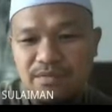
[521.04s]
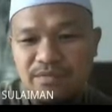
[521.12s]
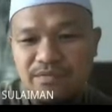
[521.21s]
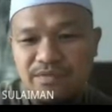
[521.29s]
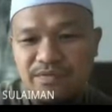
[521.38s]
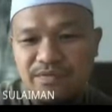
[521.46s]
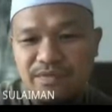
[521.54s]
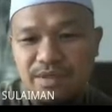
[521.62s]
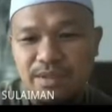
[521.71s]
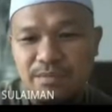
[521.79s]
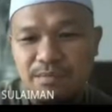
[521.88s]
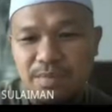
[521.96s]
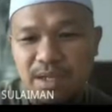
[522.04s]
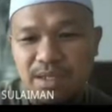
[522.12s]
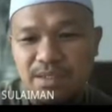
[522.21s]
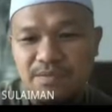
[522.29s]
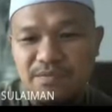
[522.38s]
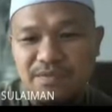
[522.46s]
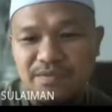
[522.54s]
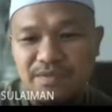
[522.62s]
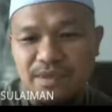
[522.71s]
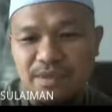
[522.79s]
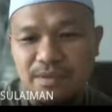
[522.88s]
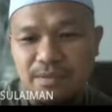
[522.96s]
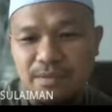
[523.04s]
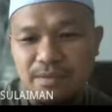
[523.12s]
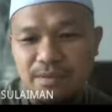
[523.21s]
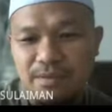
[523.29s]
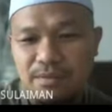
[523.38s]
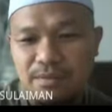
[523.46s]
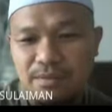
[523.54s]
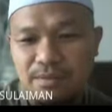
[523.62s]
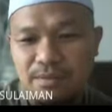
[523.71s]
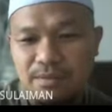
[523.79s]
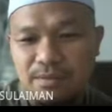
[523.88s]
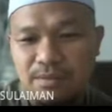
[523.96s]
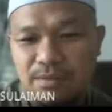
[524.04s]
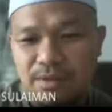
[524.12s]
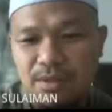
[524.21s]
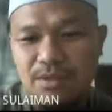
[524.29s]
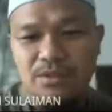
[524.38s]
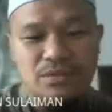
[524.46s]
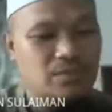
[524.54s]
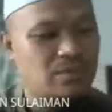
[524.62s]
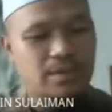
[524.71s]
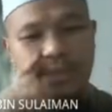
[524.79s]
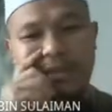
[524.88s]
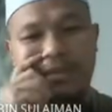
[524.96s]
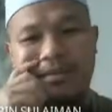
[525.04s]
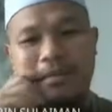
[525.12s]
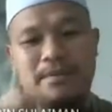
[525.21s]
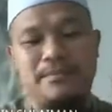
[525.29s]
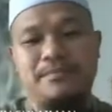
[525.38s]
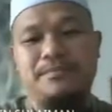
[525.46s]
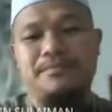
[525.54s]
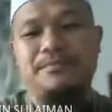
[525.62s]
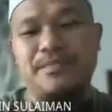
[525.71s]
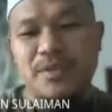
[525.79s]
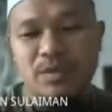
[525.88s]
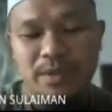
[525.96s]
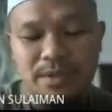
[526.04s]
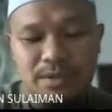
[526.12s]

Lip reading: 15 plus 15. Okay, so we get how much?